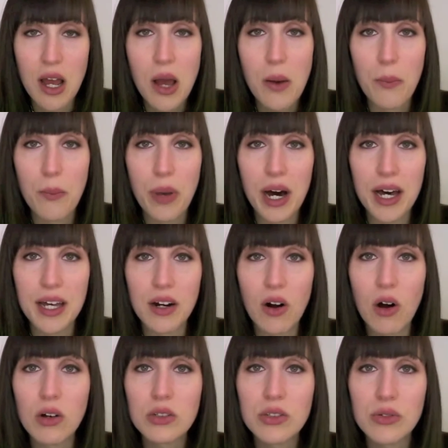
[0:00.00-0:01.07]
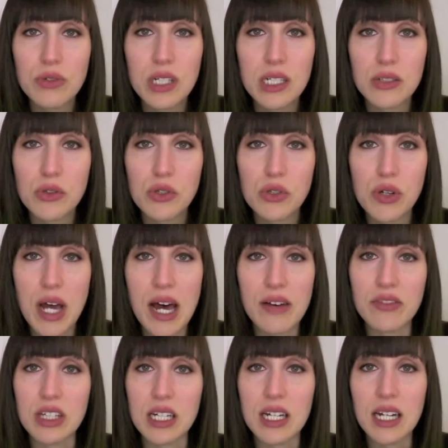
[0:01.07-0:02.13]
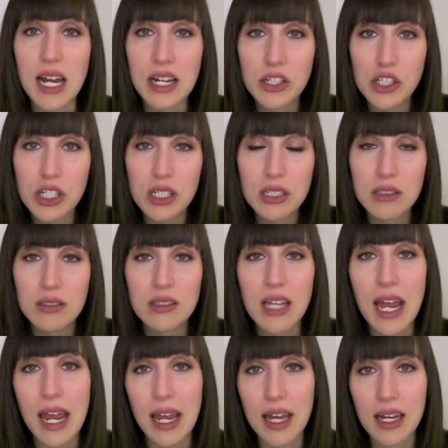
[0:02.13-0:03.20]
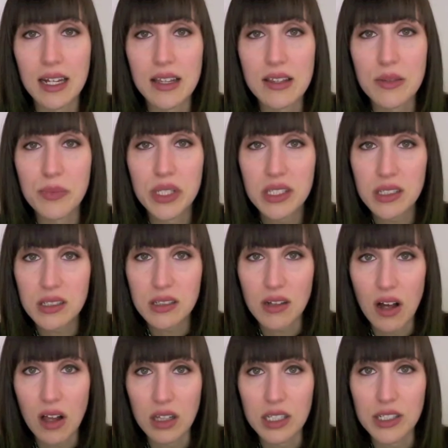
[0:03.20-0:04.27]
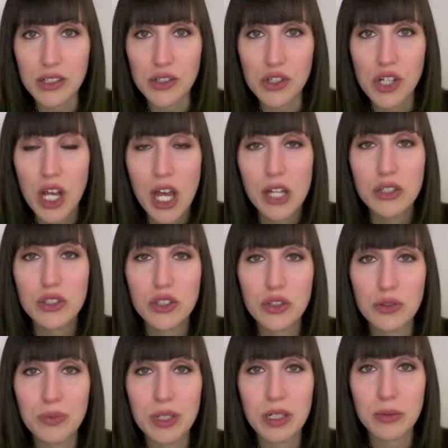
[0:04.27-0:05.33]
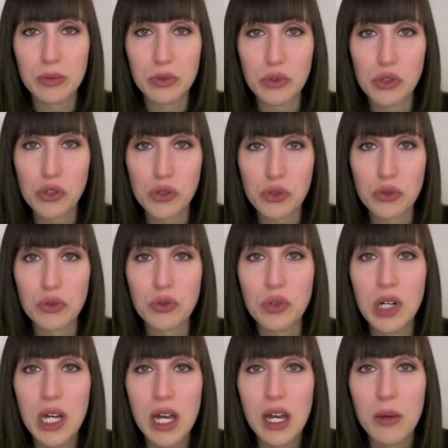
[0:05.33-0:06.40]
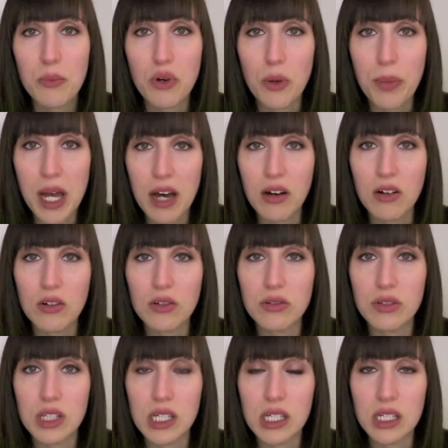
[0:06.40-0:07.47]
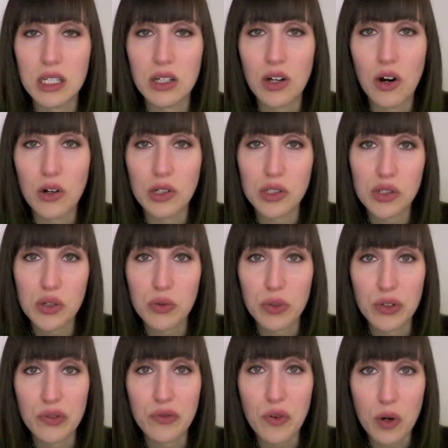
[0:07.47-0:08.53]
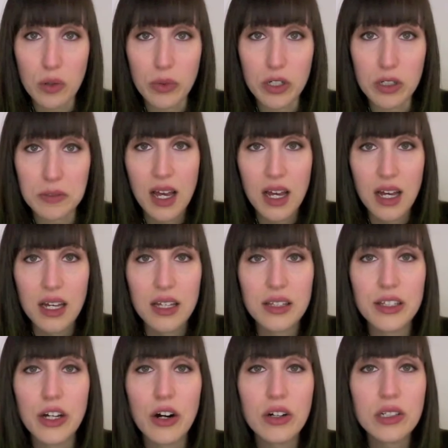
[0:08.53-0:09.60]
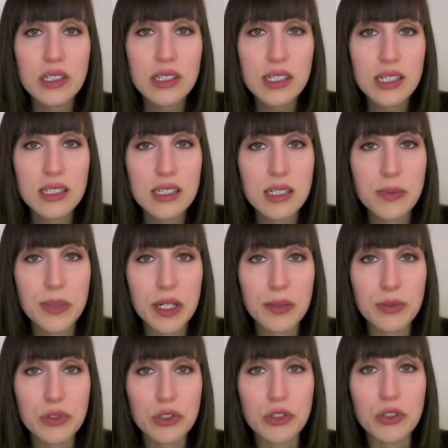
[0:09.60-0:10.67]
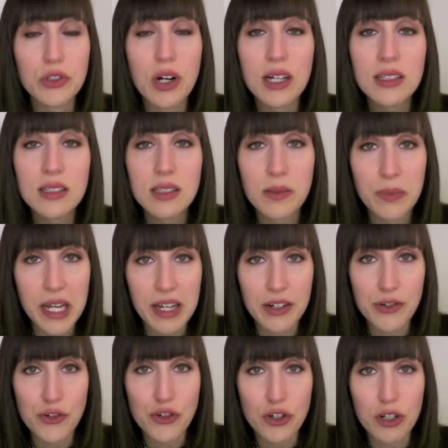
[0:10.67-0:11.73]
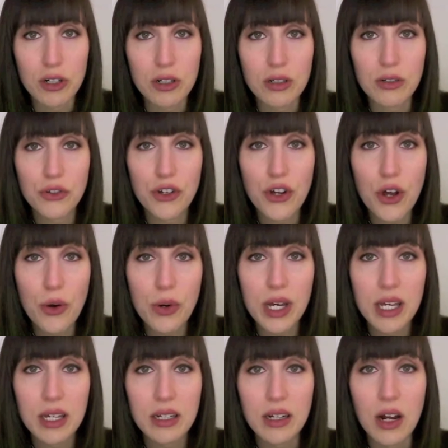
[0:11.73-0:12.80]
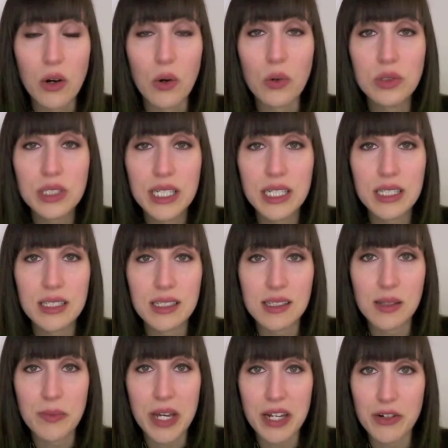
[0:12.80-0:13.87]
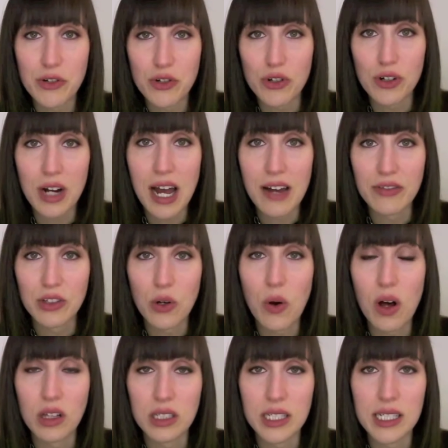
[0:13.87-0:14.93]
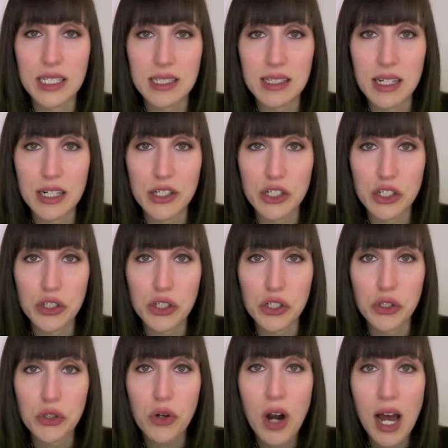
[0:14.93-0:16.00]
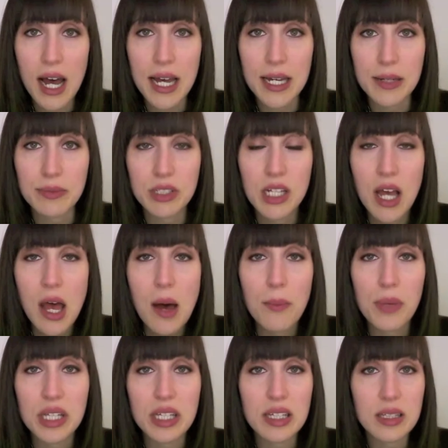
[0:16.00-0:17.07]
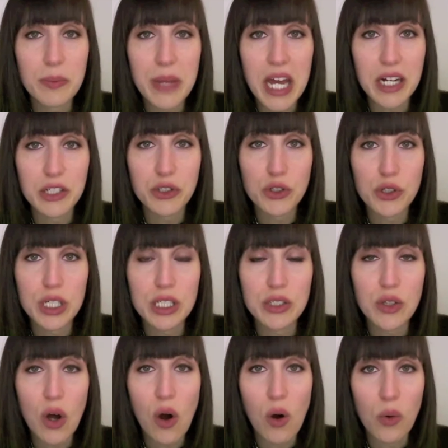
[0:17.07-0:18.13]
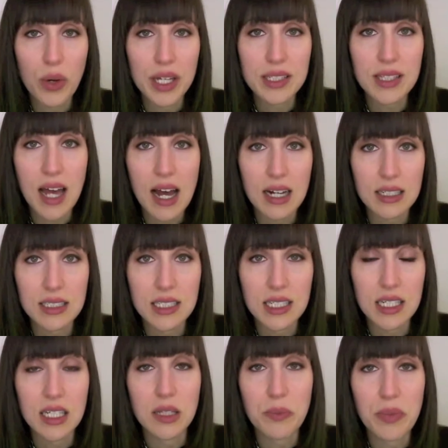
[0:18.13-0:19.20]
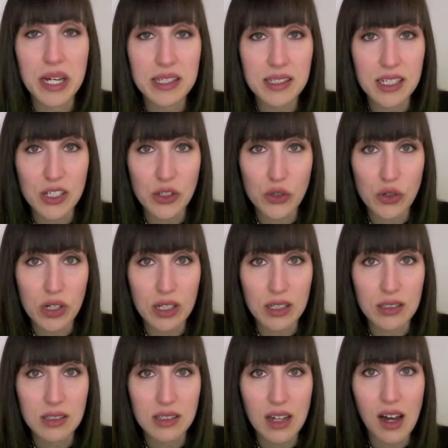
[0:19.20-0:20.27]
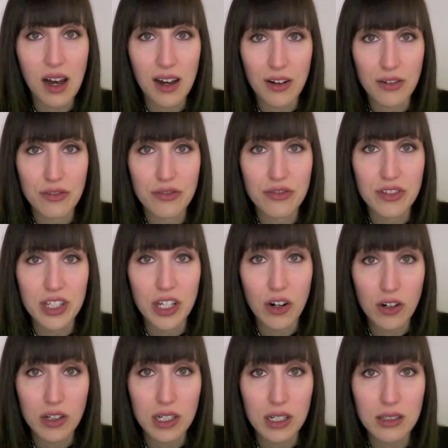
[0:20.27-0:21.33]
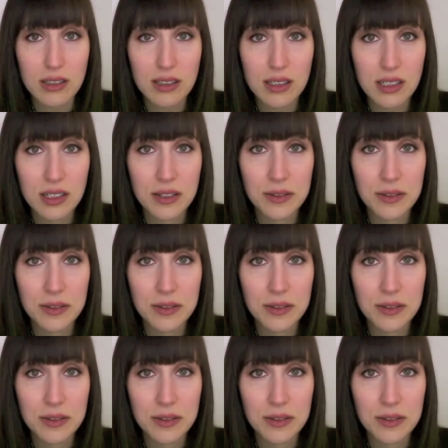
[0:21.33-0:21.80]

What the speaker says: but also needs to have the connections and the business knowledge to be able to propel the artist's career forward. The artist needs to be able to trust the manager, knowing not only does the manager have the qualities that I just described, but that the manager is always acting in the best interests of the artist.